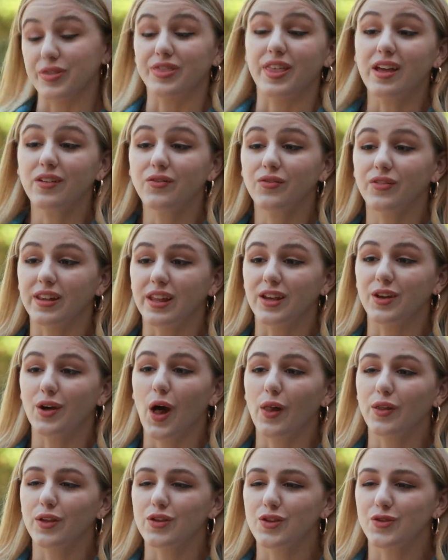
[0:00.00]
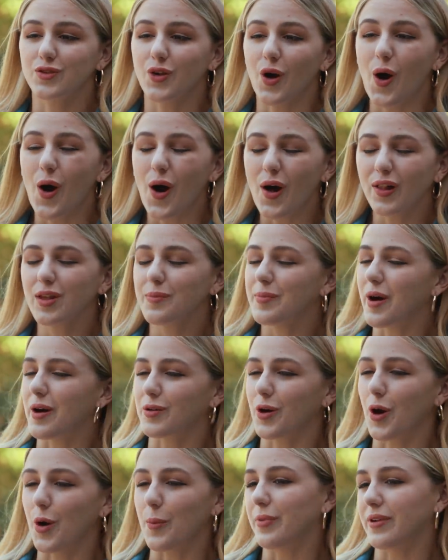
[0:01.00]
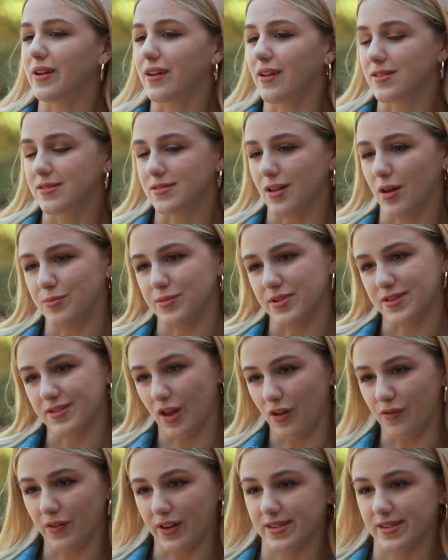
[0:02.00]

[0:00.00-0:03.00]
But thankfully, college is all about opening us up to self